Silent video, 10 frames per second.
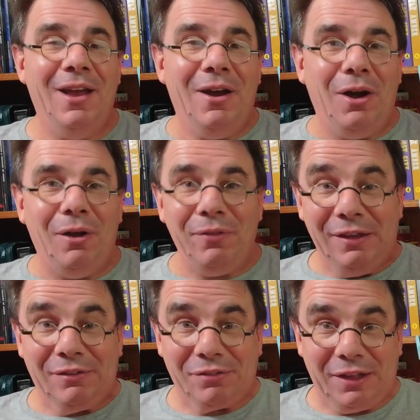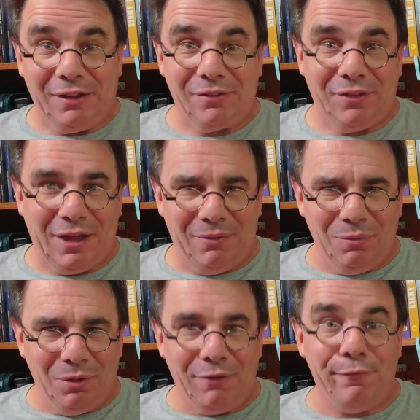all these things that
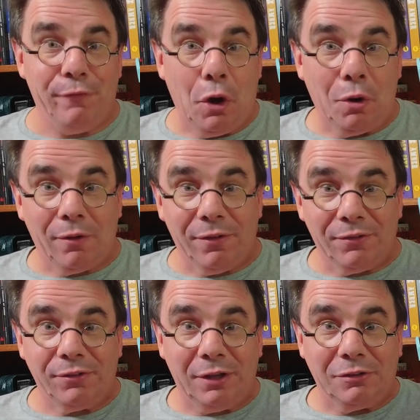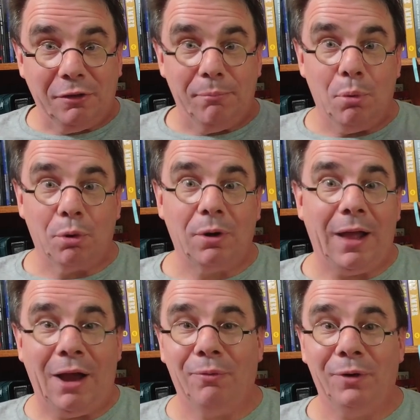will evoke the sense of moral
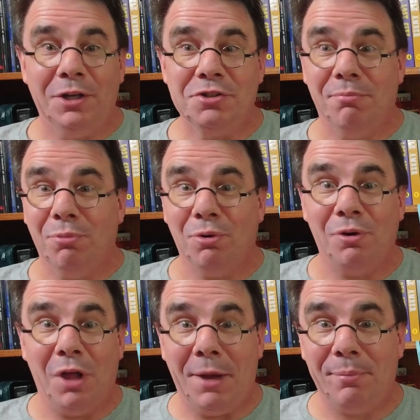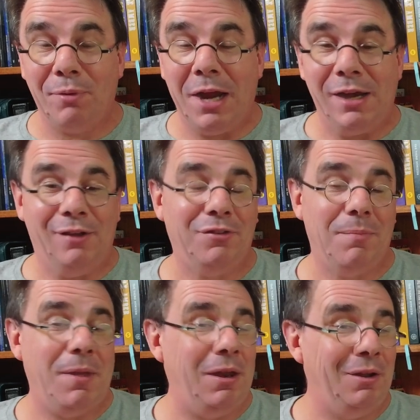outrage or moral uprightness,
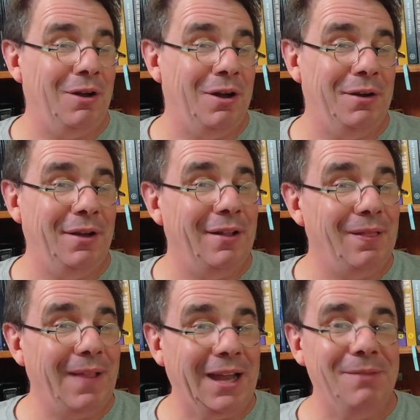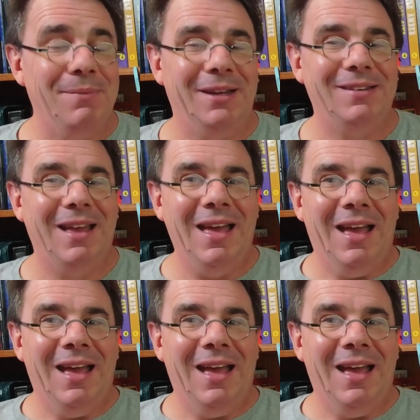depending on alignment.